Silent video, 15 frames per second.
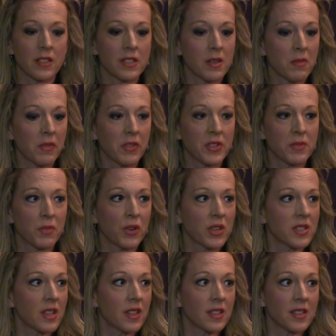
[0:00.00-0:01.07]
in some of his
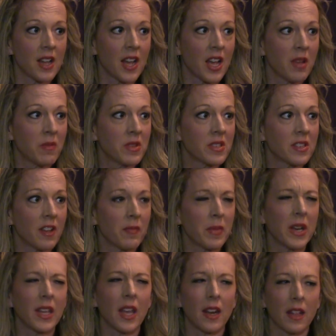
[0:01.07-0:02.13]
books at the time and stuff,
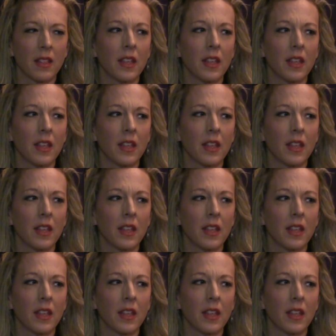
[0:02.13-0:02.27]
but again,